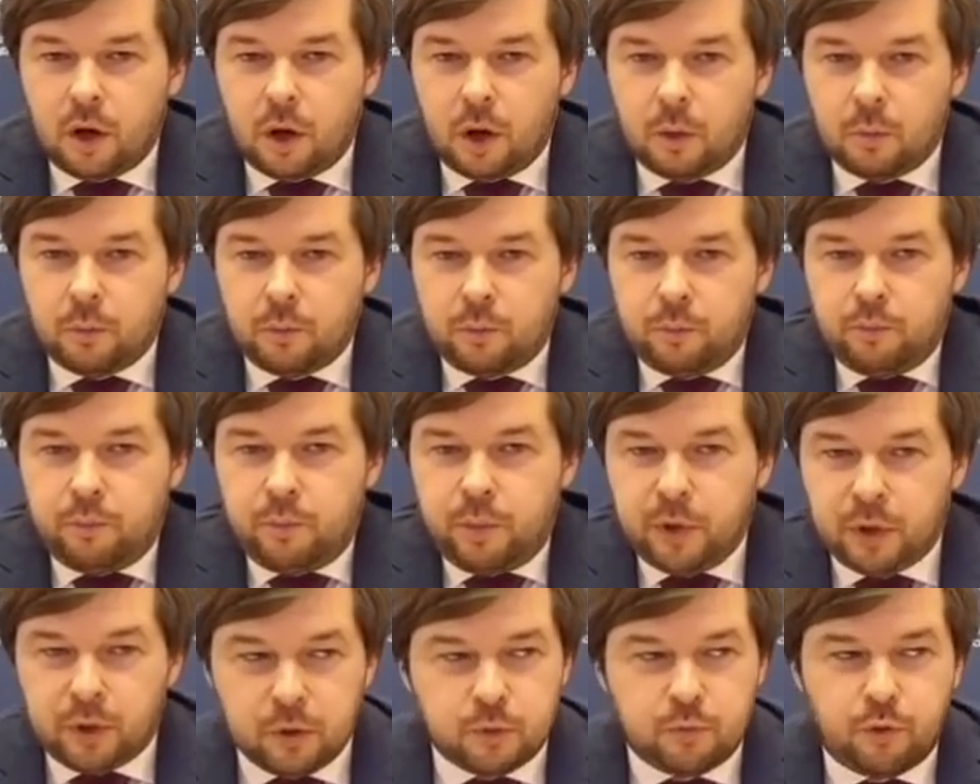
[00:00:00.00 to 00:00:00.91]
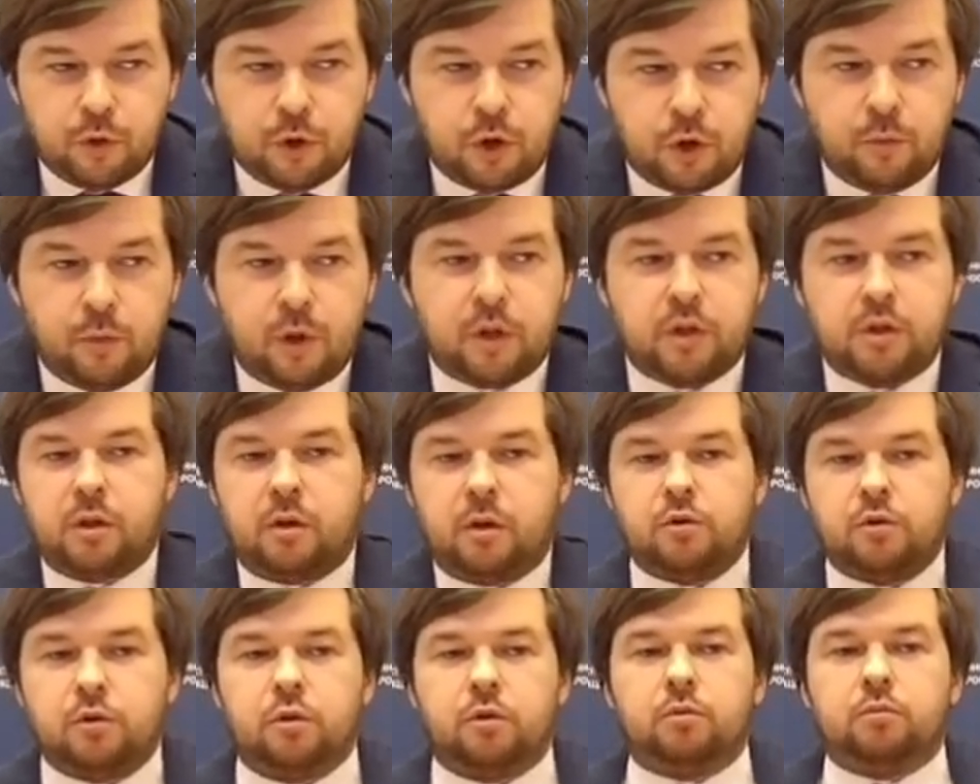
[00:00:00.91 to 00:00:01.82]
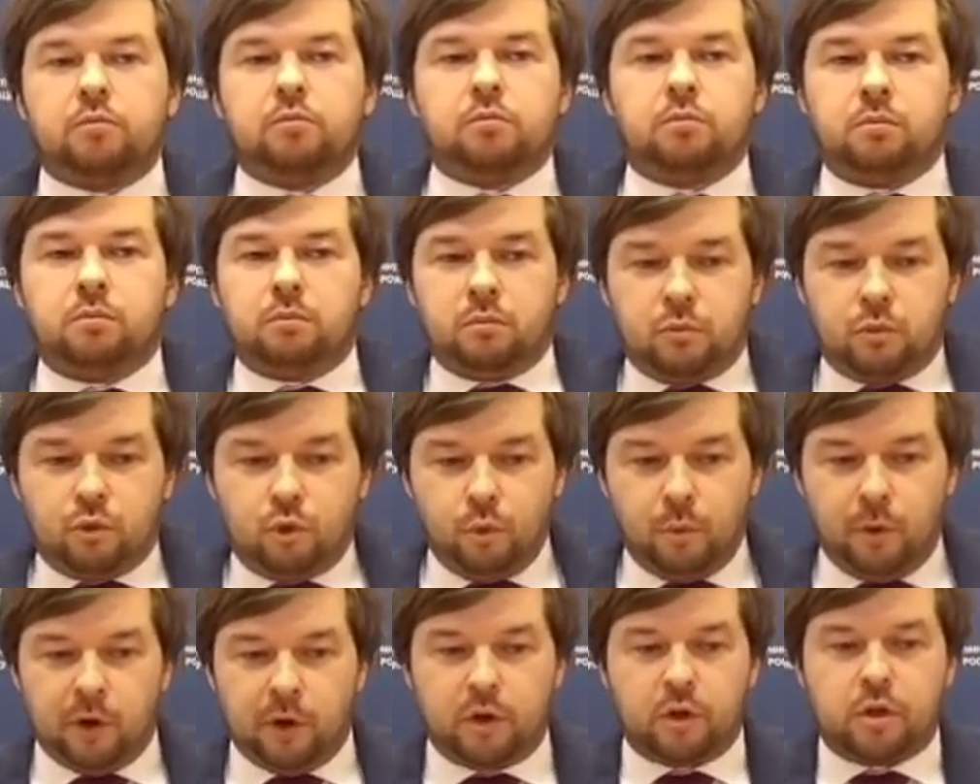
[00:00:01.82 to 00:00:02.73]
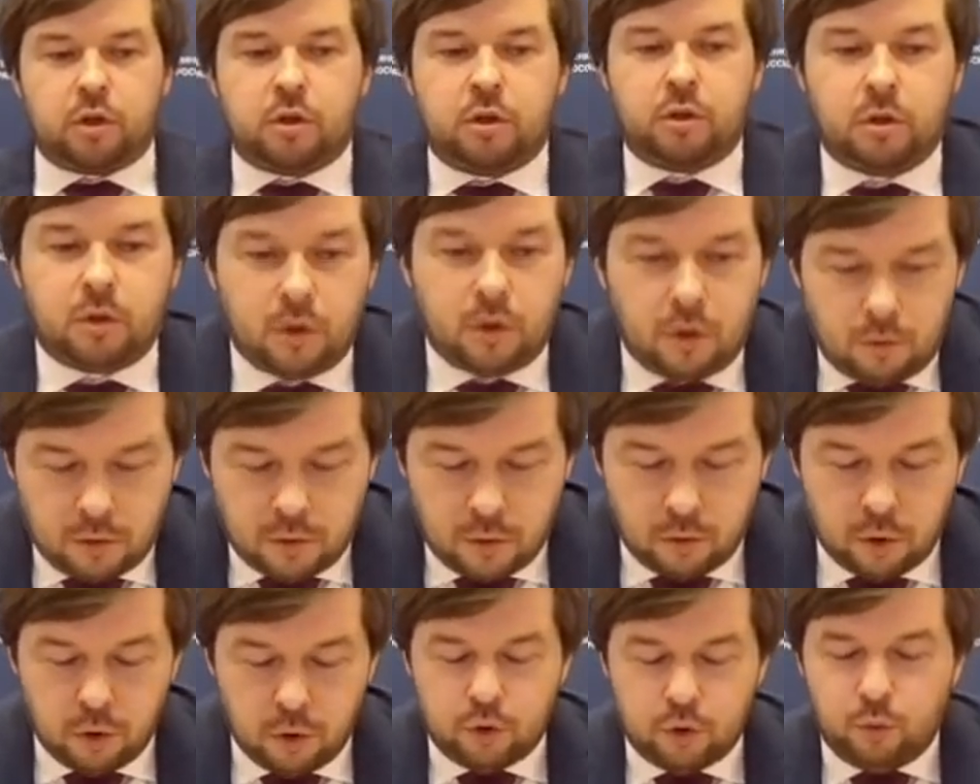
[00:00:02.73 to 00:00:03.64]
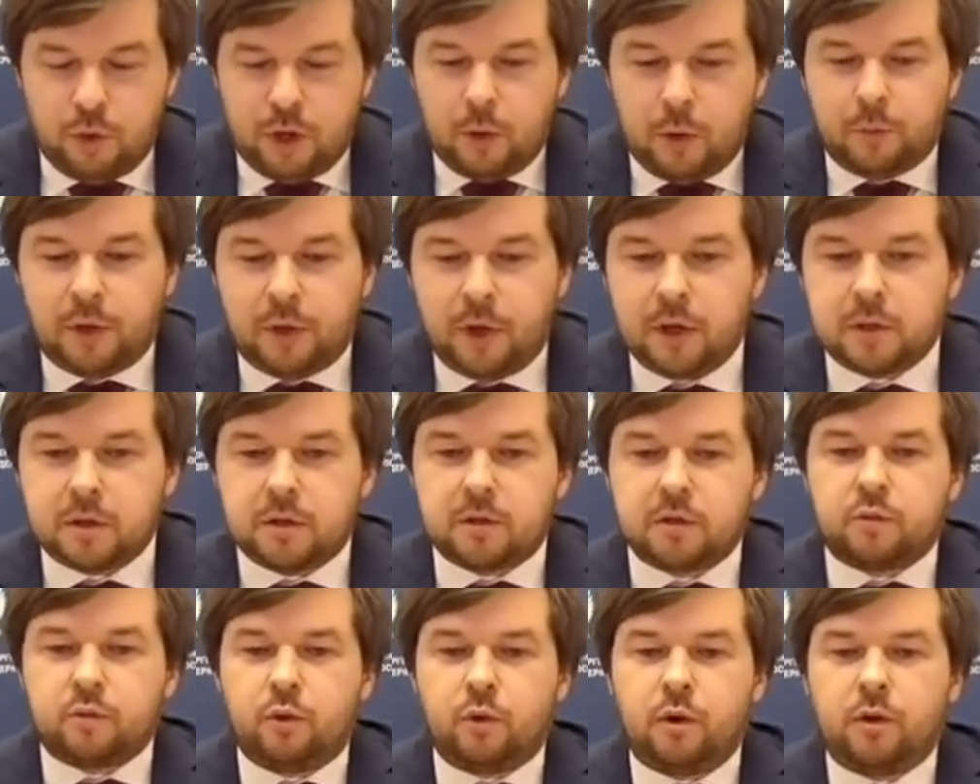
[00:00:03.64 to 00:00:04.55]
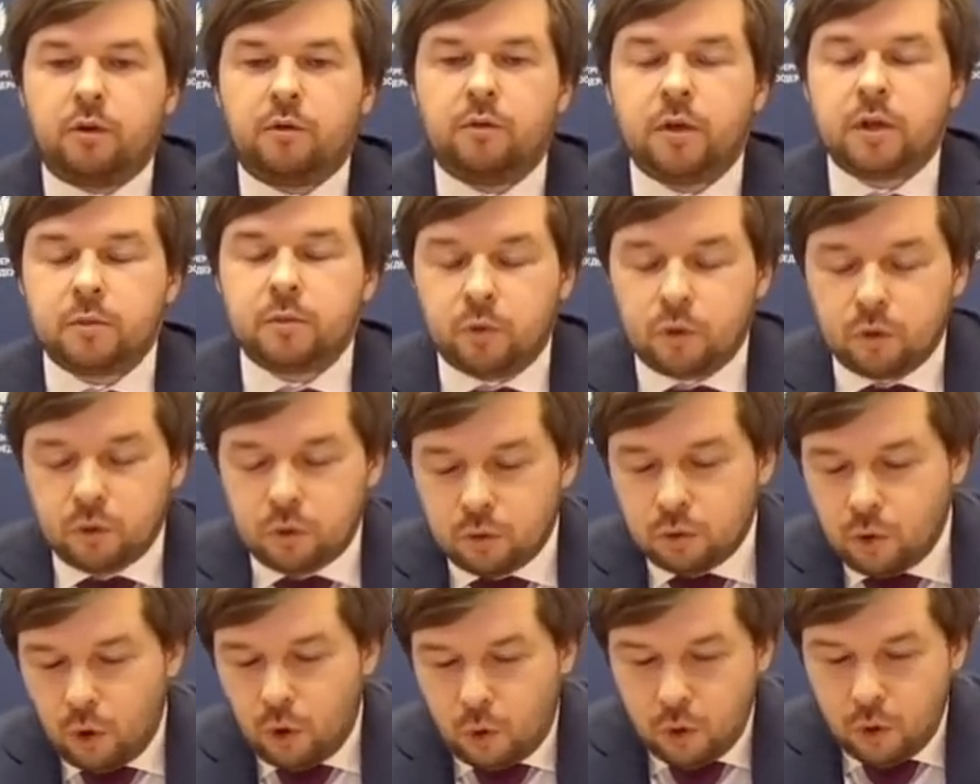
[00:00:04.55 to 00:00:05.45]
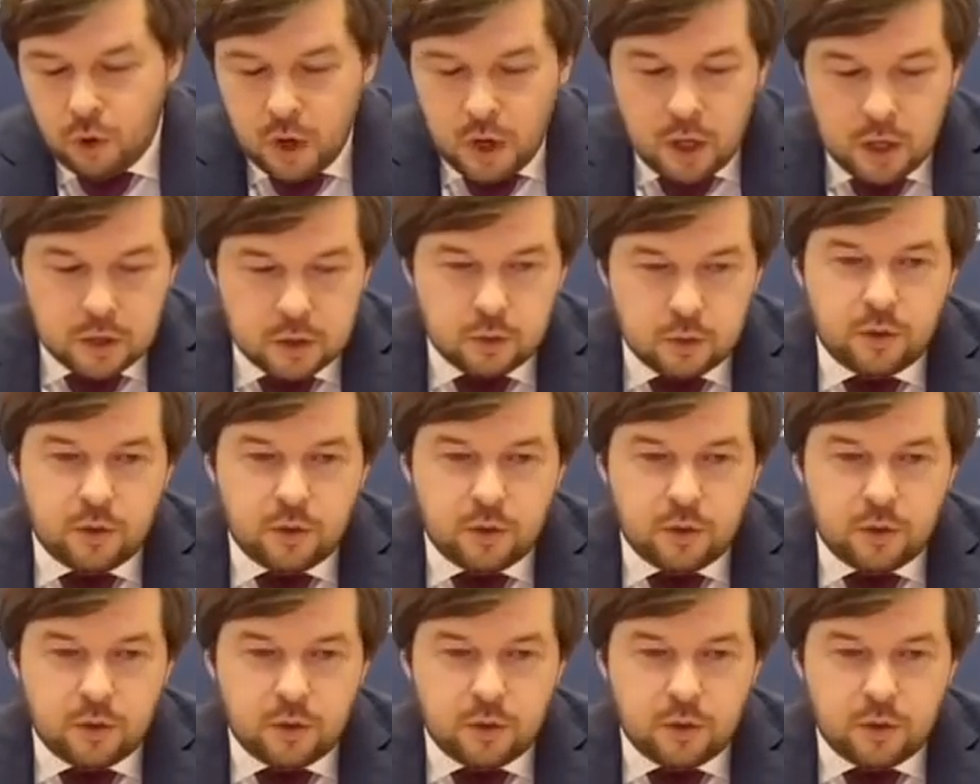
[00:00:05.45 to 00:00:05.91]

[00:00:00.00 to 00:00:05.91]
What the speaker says: because pretty much there was not too much, there were not too many places where investment could go.